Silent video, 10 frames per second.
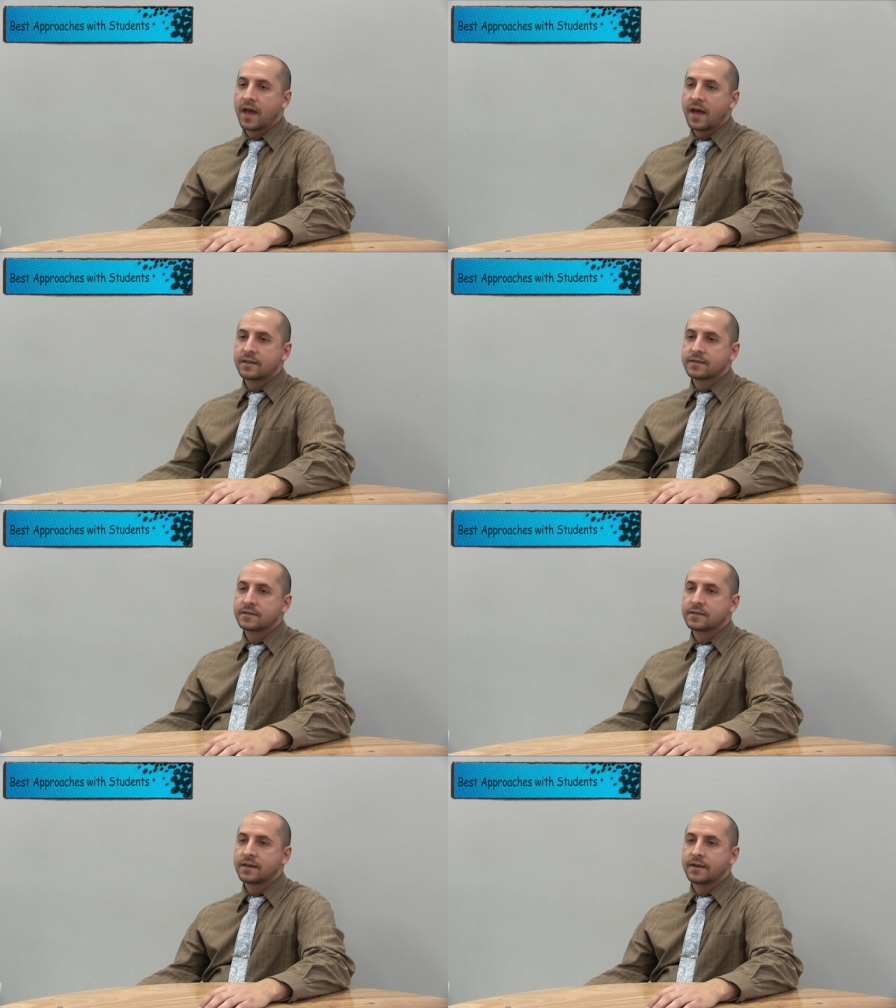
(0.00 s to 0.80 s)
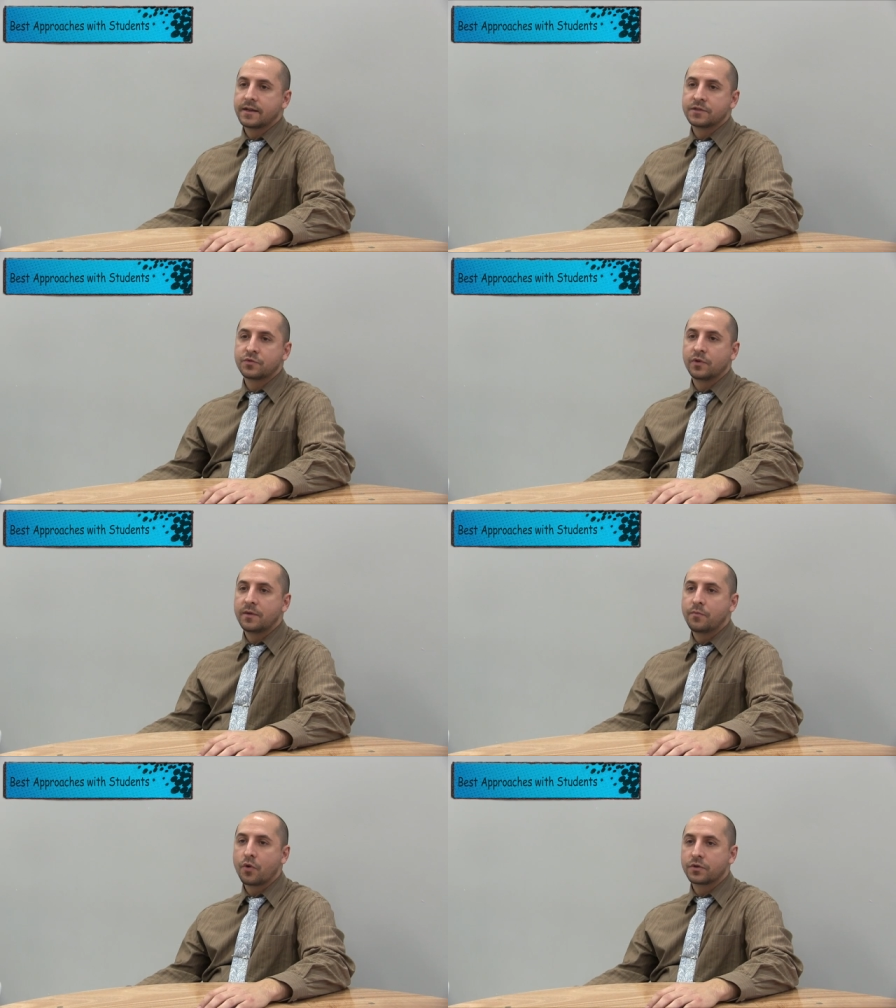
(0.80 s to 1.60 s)
that uh, it's
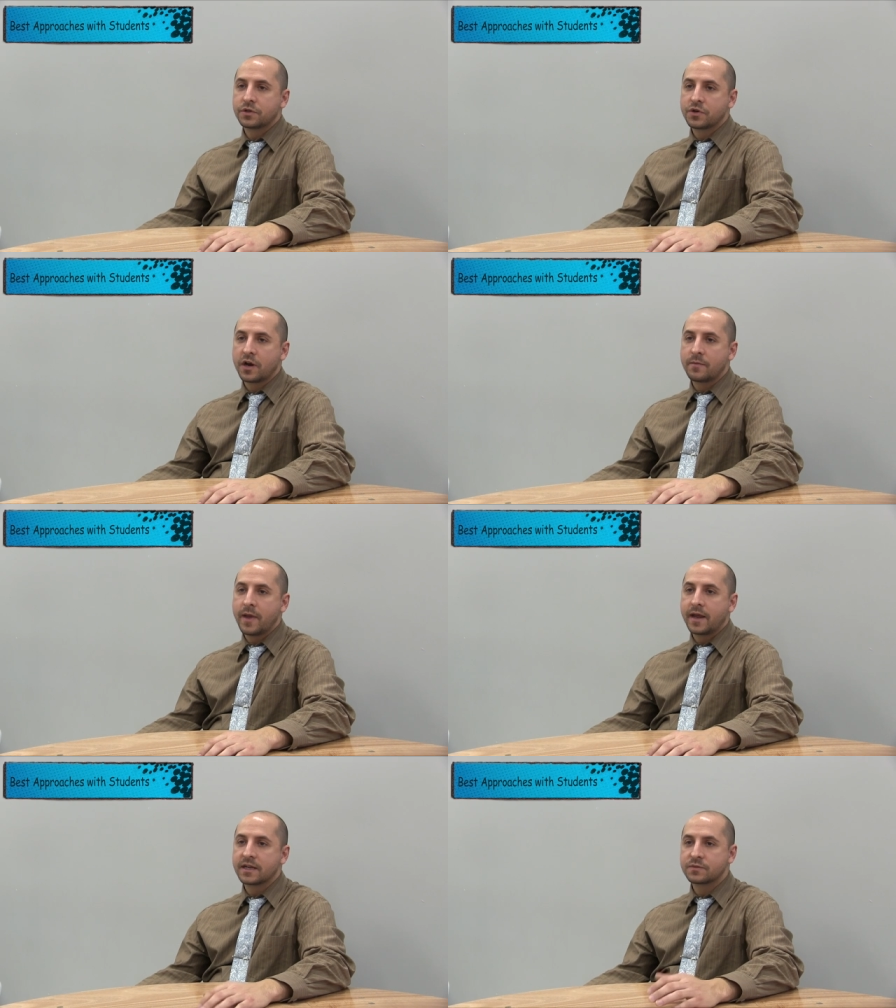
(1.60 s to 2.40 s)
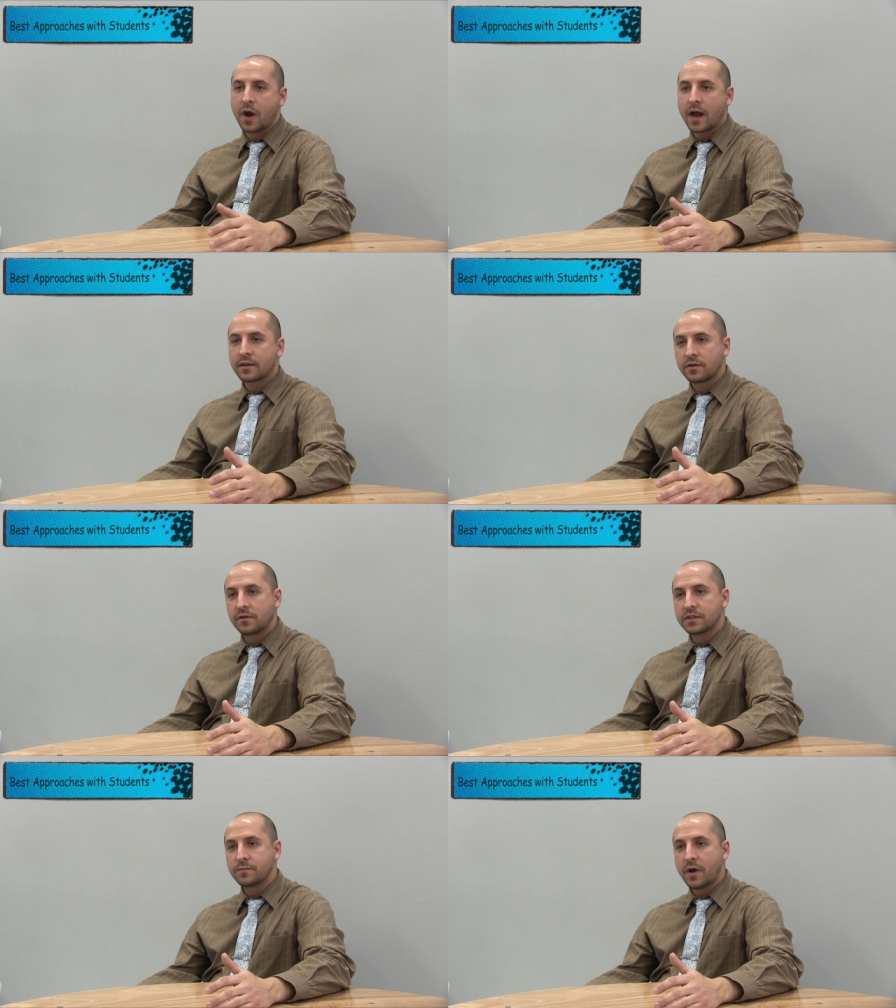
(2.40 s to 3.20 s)
really important to try to make it as
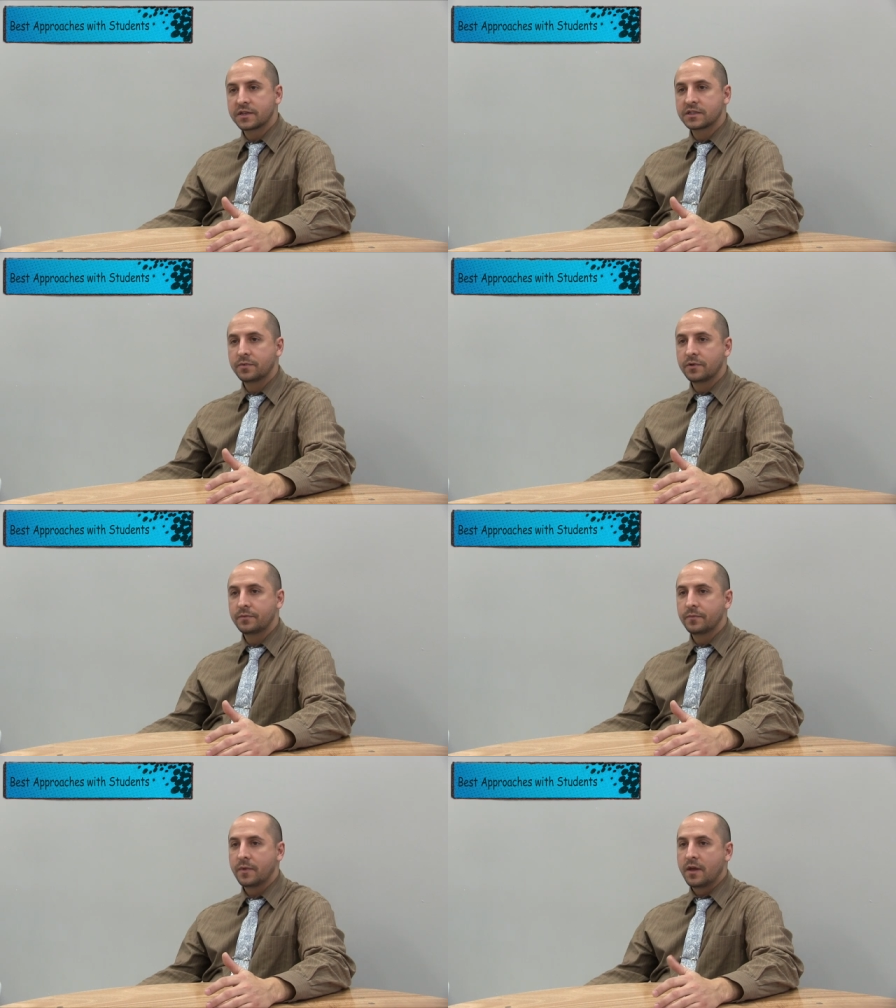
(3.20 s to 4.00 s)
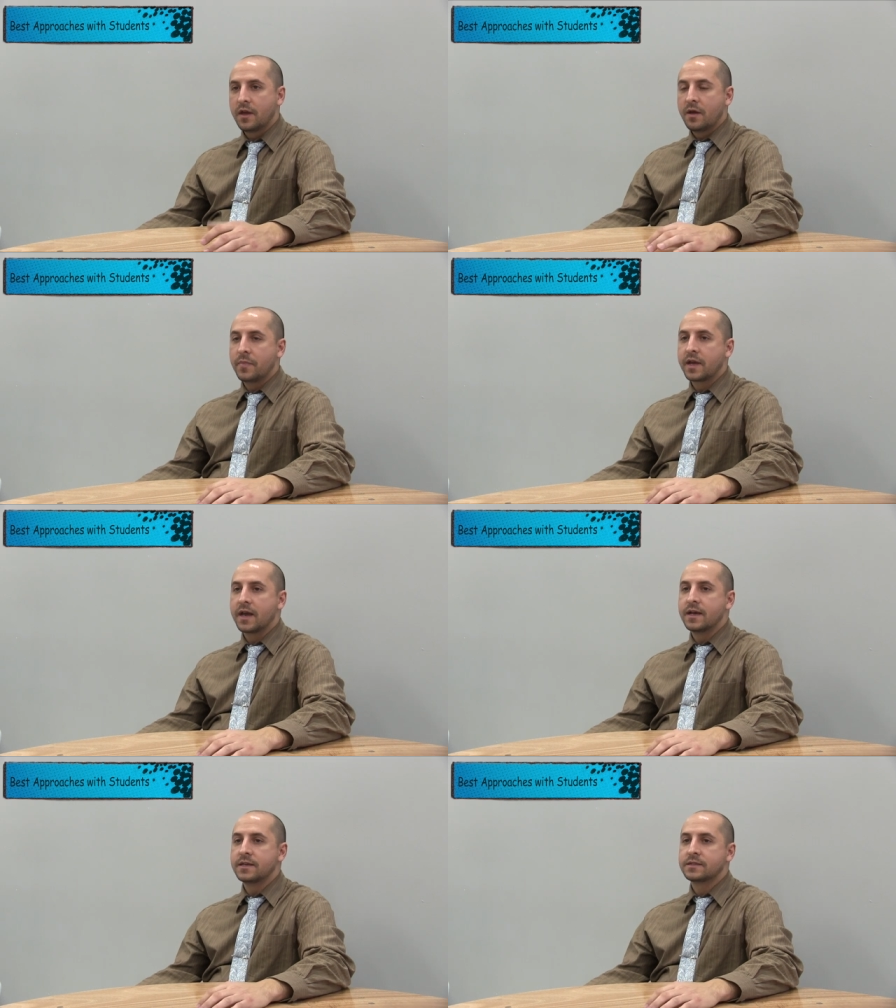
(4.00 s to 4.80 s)
practical as possible
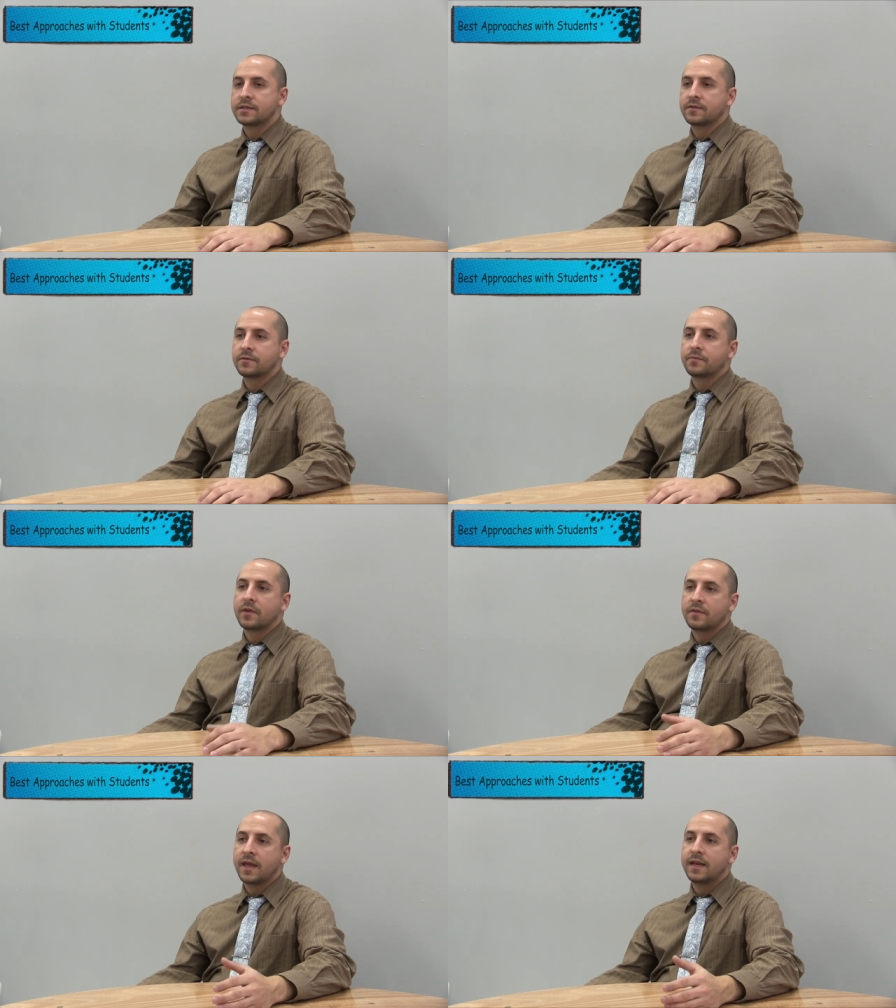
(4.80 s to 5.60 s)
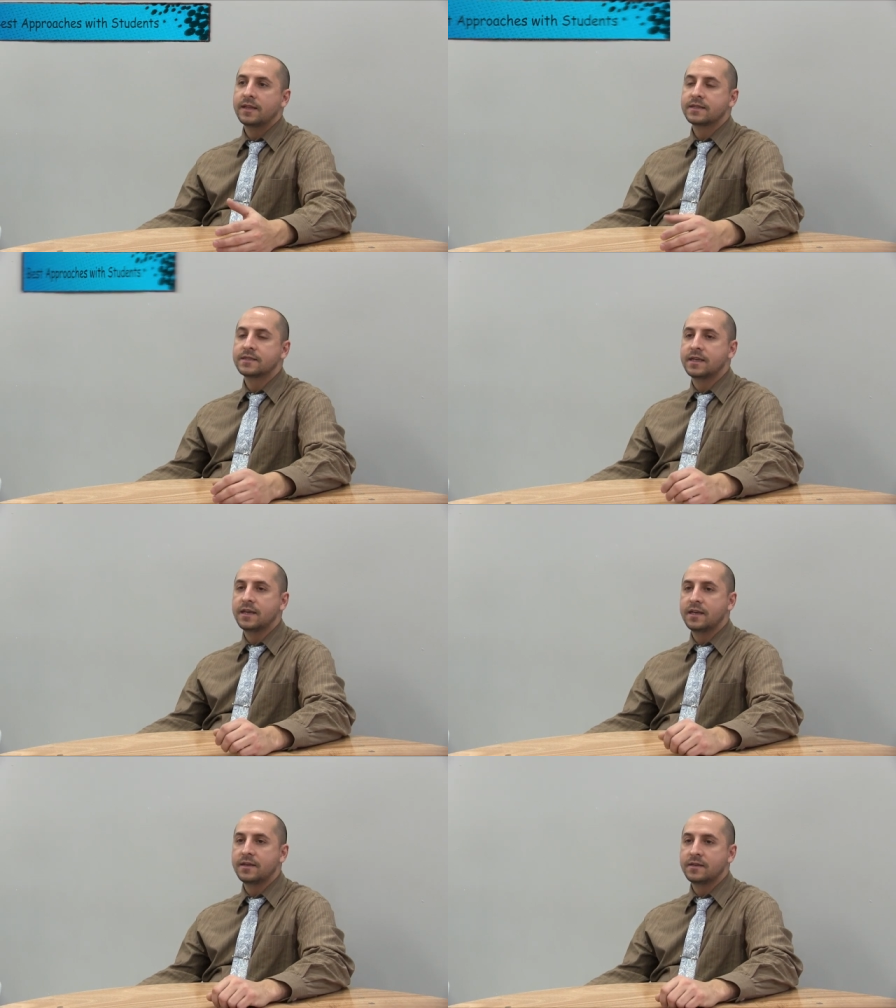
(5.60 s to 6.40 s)
because they need to
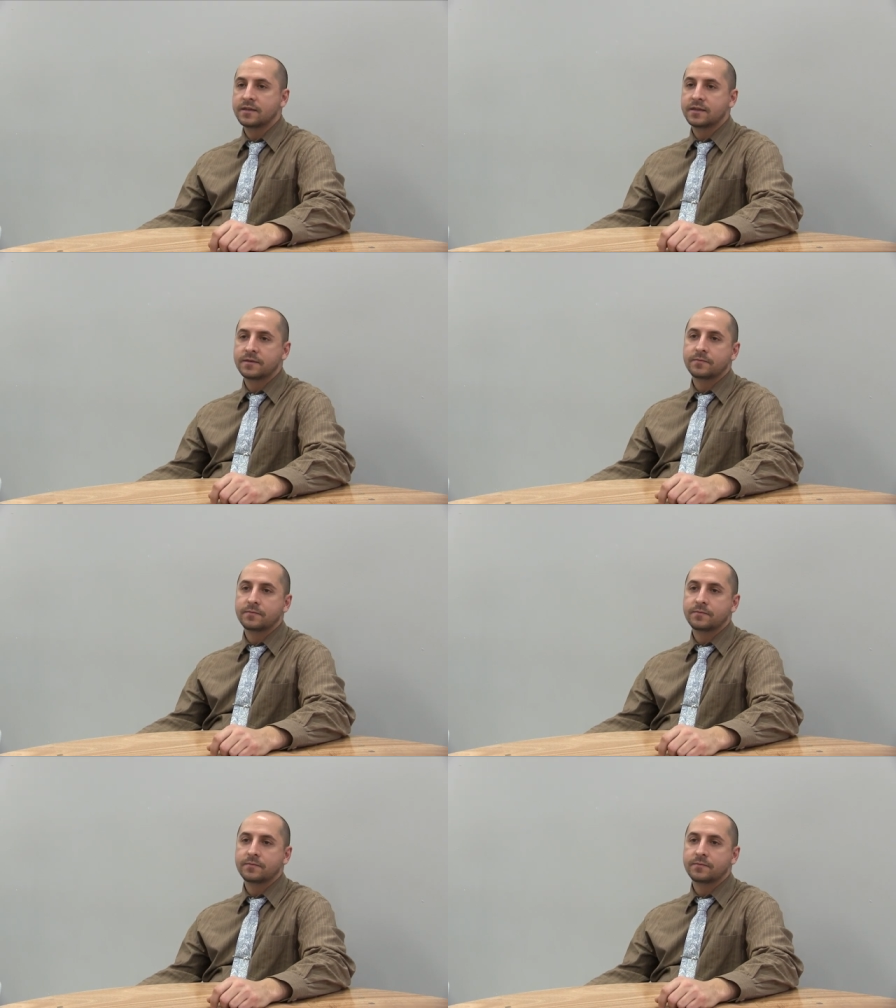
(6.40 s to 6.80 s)
see